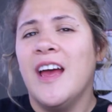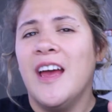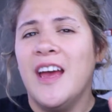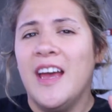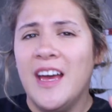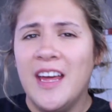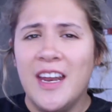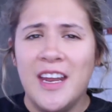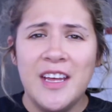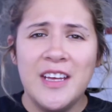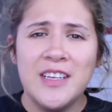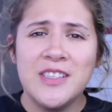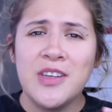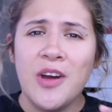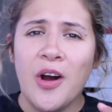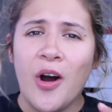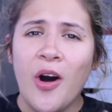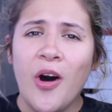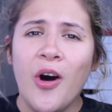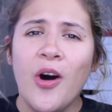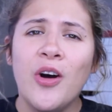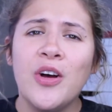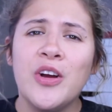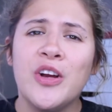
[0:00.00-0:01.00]
It is
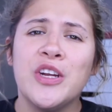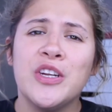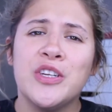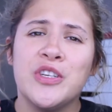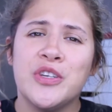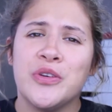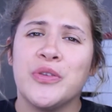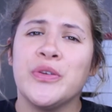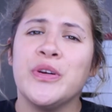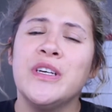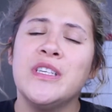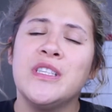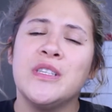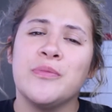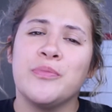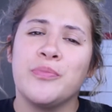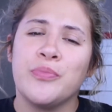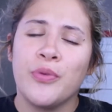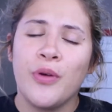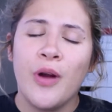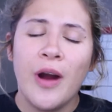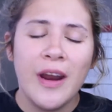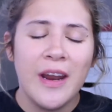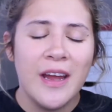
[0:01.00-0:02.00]
all Catrice
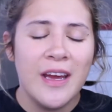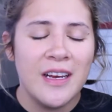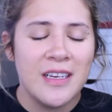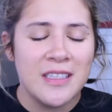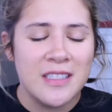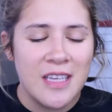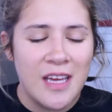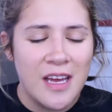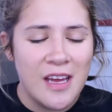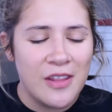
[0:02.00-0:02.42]
products,